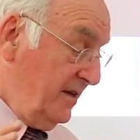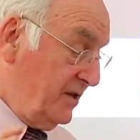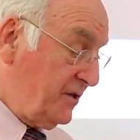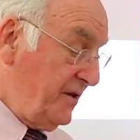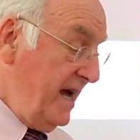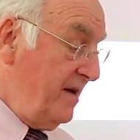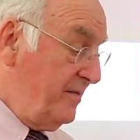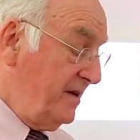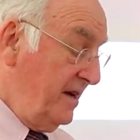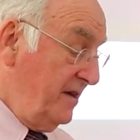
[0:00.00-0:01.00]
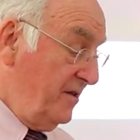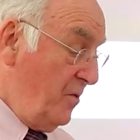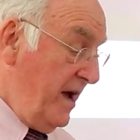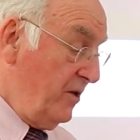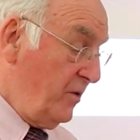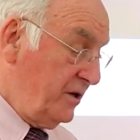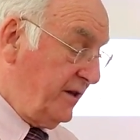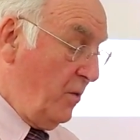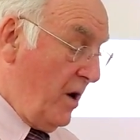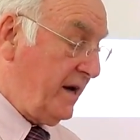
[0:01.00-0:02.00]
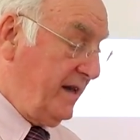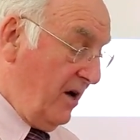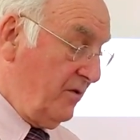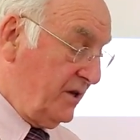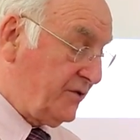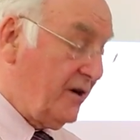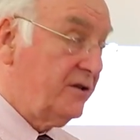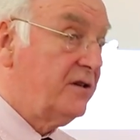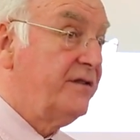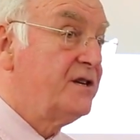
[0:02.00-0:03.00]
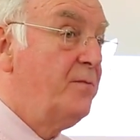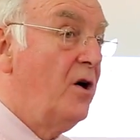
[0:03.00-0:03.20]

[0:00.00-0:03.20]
described the way in which they worked out the structure of this